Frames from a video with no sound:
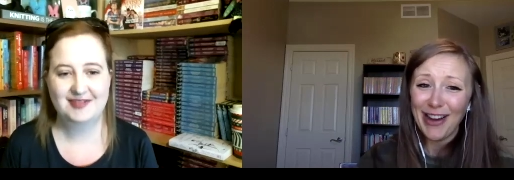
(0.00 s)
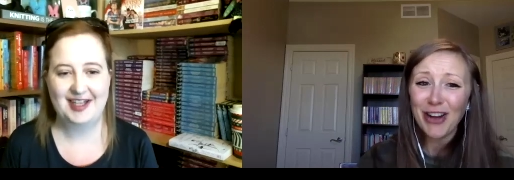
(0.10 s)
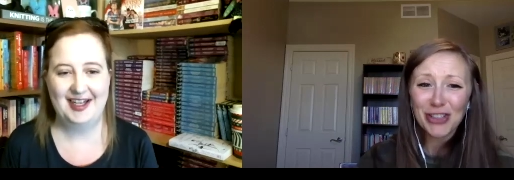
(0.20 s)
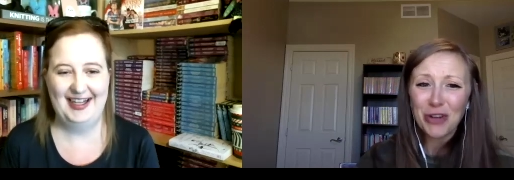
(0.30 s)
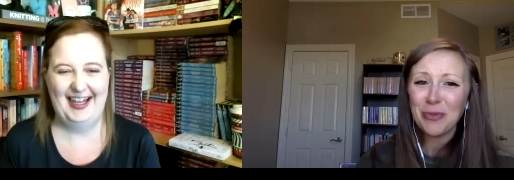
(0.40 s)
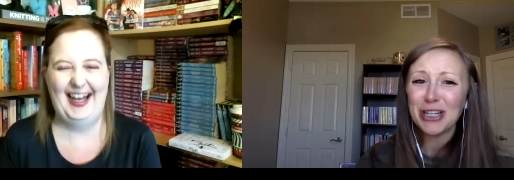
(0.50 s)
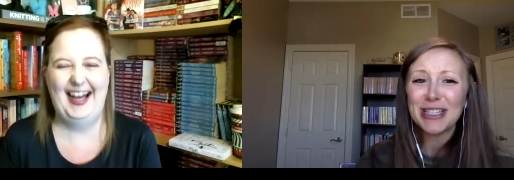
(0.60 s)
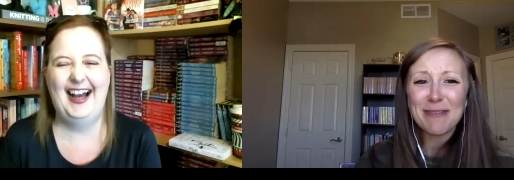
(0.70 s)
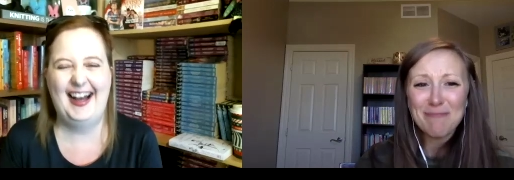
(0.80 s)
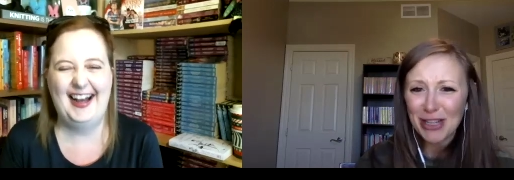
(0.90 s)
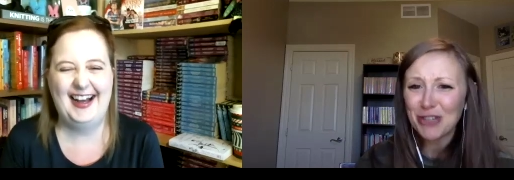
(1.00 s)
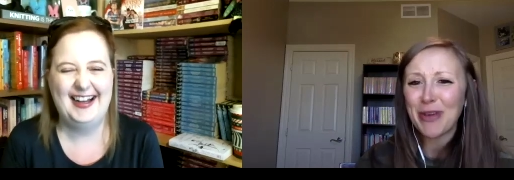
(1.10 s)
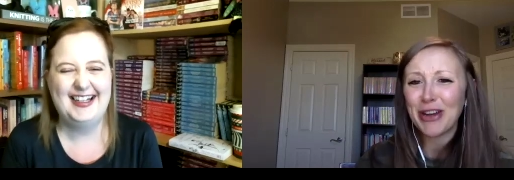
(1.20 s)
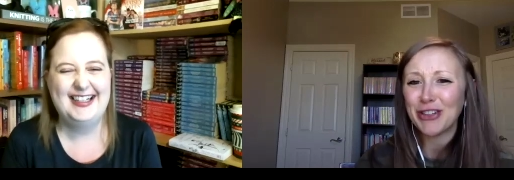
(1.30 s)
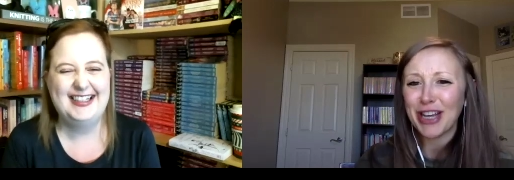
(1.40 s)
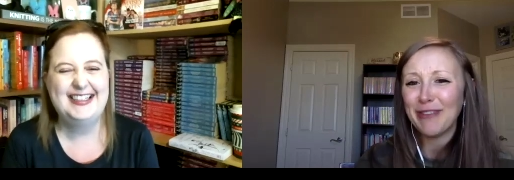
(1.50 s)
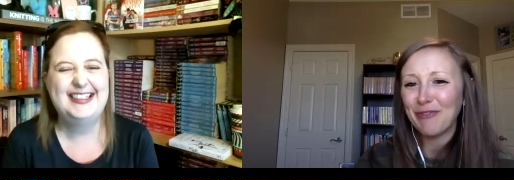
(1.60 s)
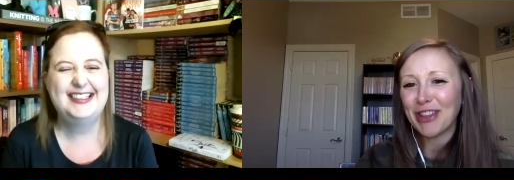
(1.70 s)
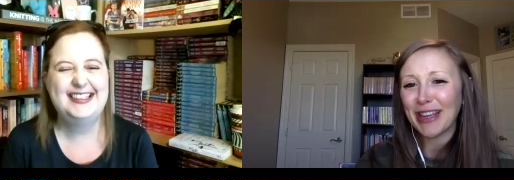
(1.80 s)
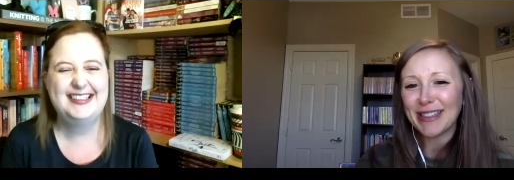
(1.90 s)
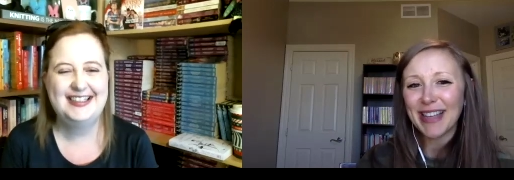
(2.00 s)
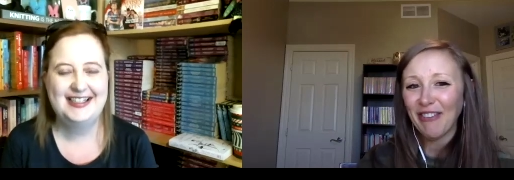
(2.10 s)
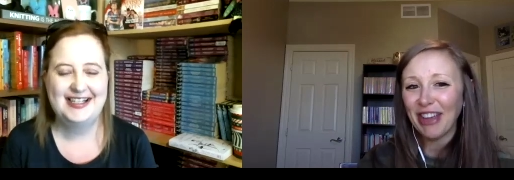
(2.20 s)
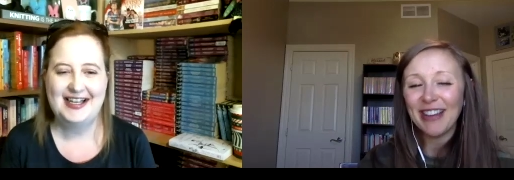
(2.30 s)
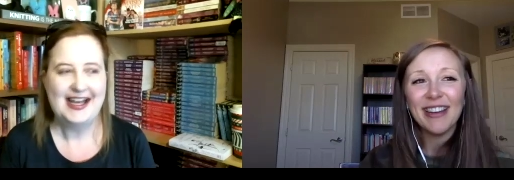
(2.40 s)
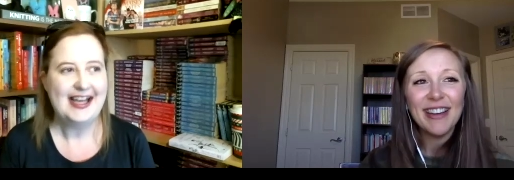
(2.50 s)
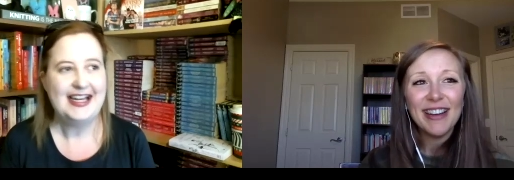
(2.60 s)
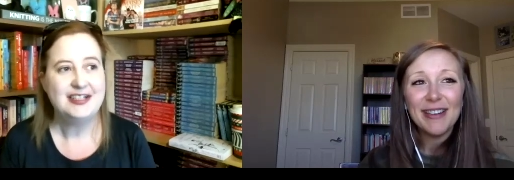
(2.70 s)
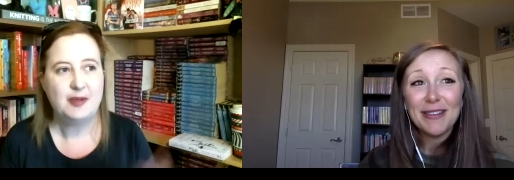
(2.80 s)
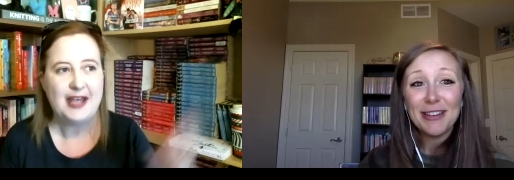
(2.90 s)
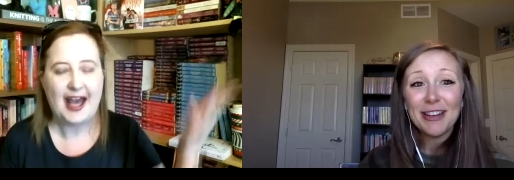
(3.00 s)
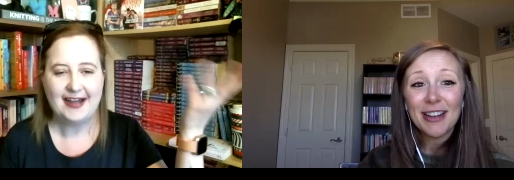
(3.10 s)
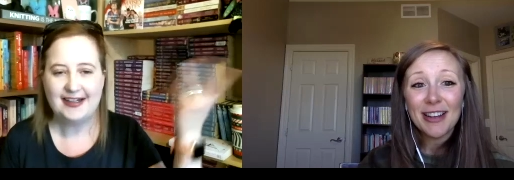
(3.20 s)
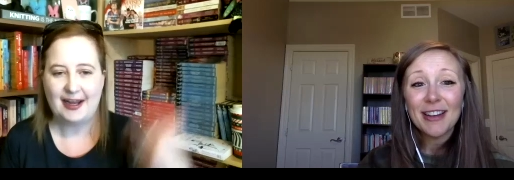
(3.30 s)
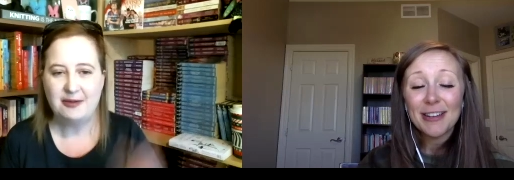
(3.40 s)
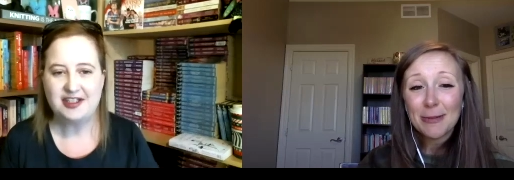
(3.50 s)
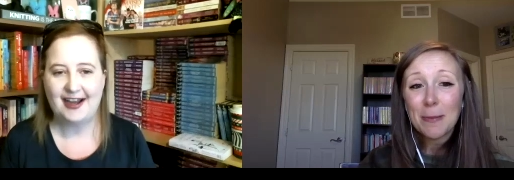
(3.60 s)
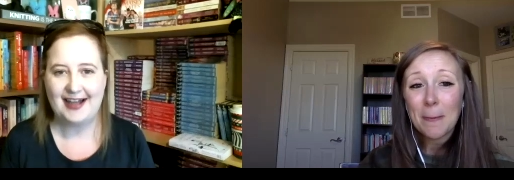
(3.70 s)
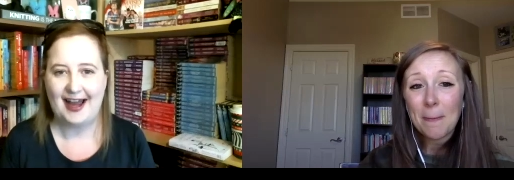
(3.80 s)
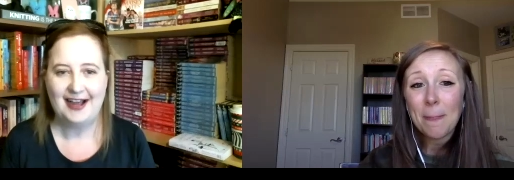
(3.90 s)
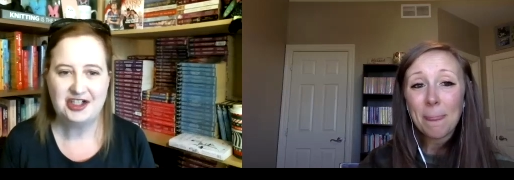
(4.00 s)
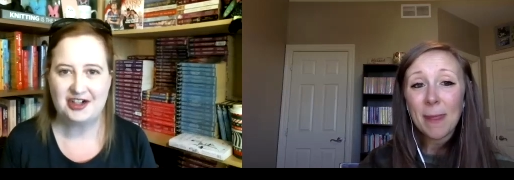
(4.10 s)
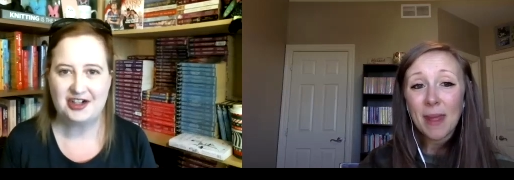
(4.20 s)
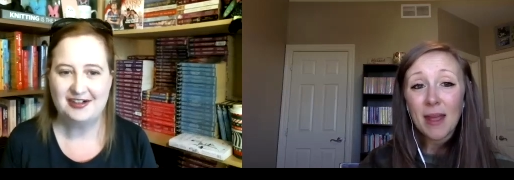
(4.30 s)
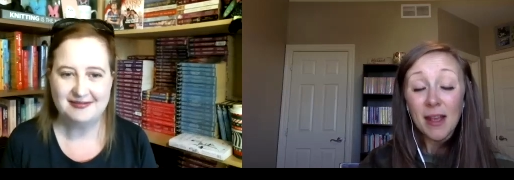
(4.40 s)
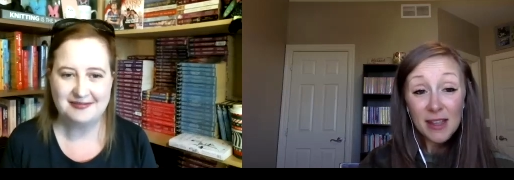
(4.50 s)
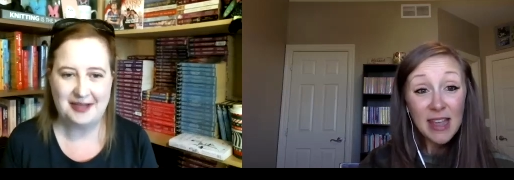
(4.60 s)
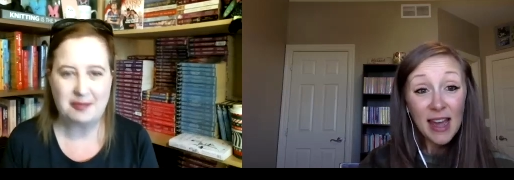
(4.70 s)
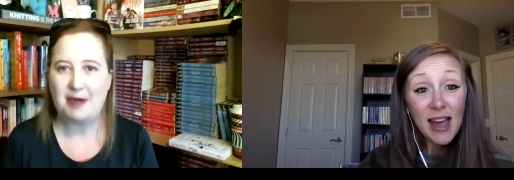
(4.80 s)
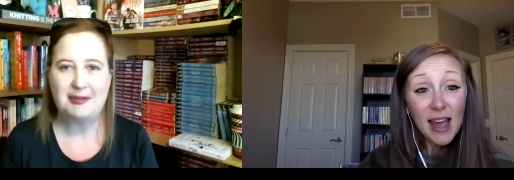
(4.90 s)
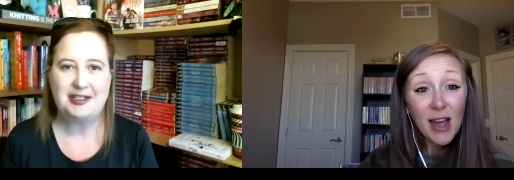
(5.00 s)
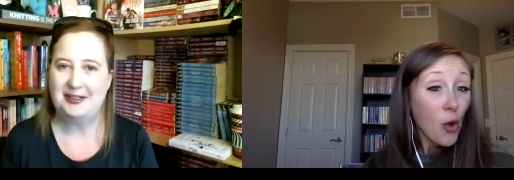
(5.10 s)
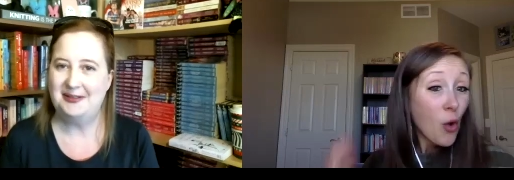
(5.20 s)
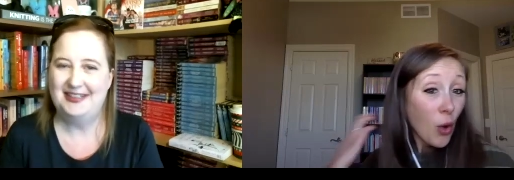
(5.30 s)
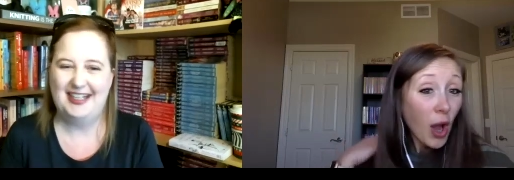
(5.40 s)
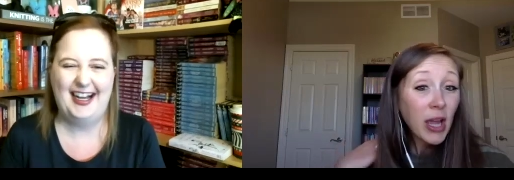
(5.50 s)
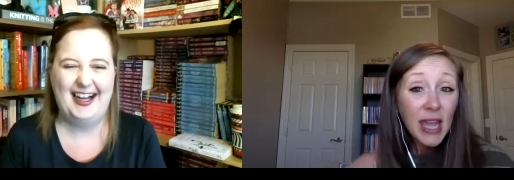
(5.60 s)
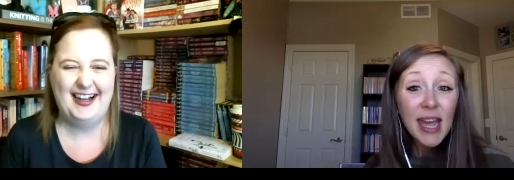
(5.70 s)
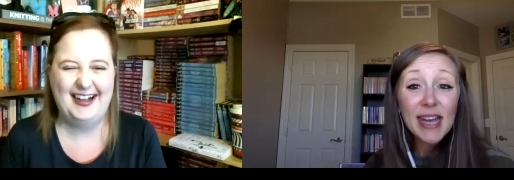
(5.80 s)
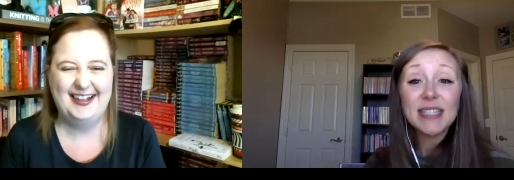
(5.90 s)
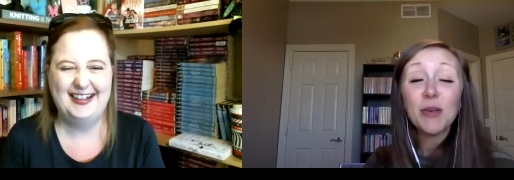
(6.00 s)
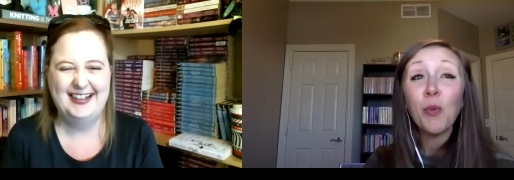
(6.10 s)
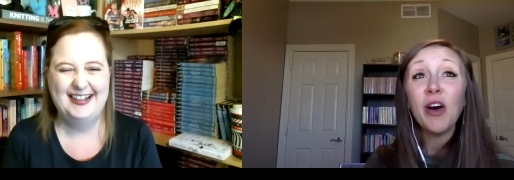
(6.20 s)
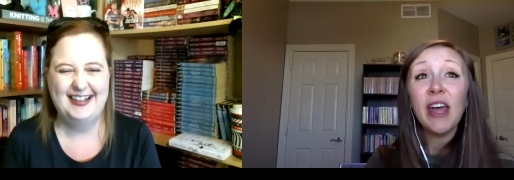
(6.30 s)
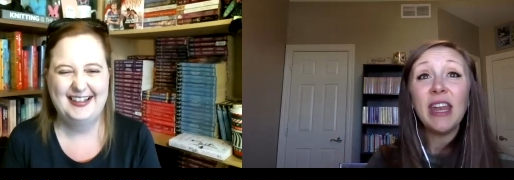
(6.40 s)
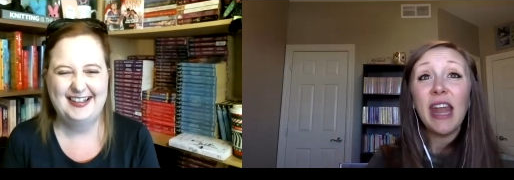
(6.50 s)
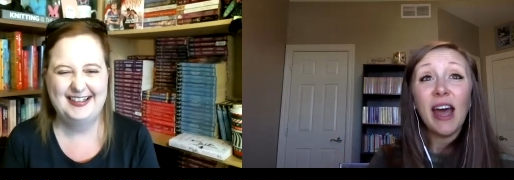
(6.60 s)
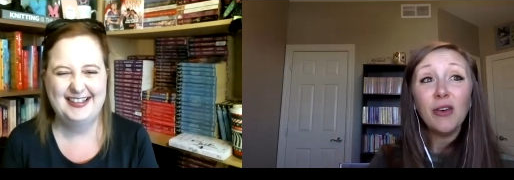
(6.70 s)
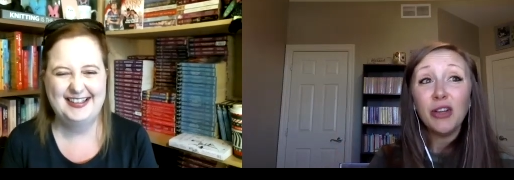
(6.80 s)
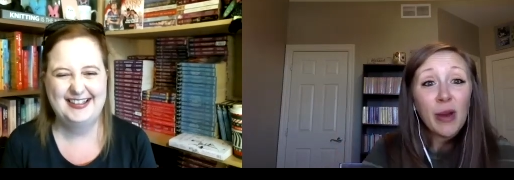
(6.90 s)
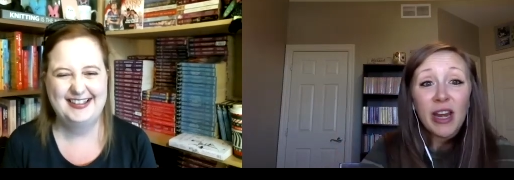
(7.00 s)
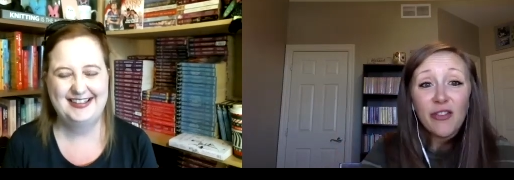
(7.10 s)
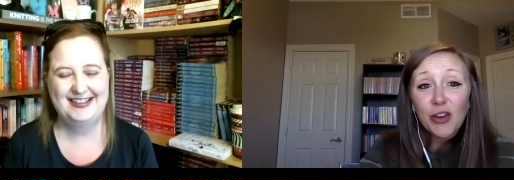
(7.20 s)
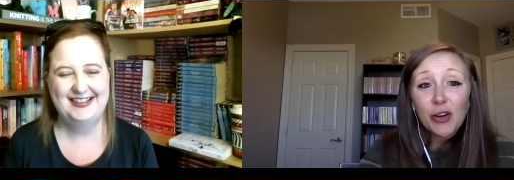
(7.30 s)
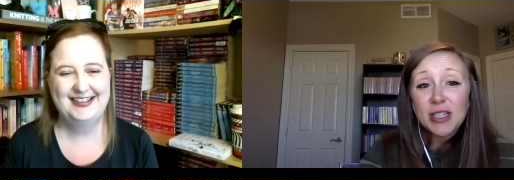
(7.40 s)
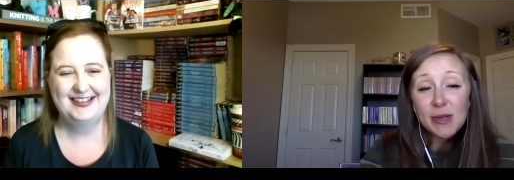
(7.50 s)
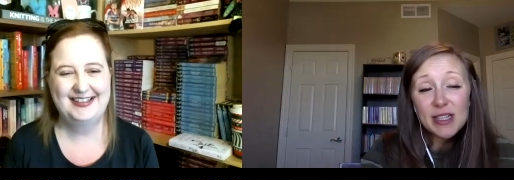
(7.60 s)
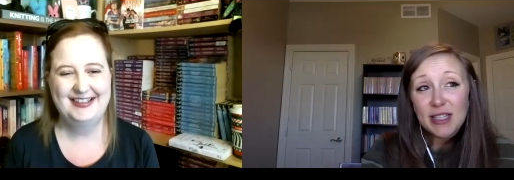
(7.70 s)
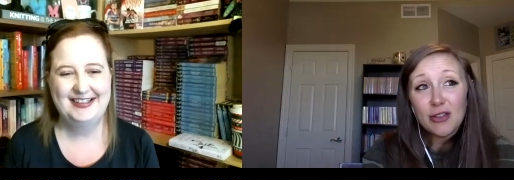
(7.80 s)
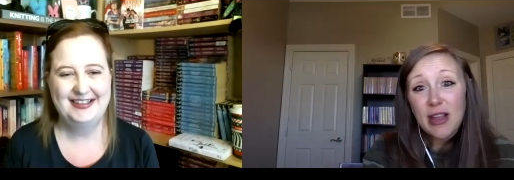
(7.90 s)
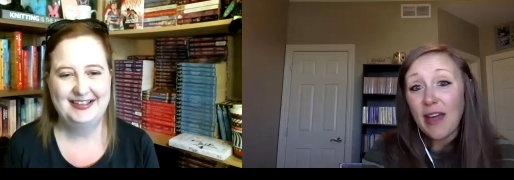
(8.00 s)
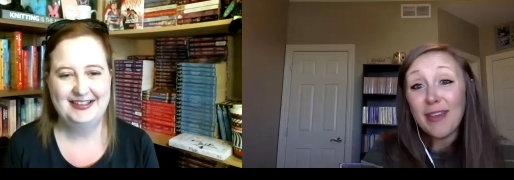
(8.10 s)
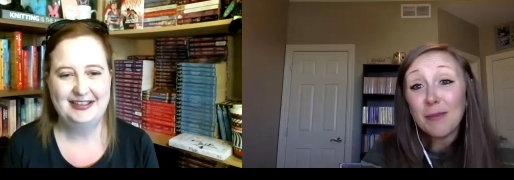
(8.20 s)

Speaker 1: October is a much better time for Thanksgiving.
Speaker 2: It is. We had it outside last year.
Speaker 1: yeah. yes. Well, and now you're ready for Christmas. There's nothing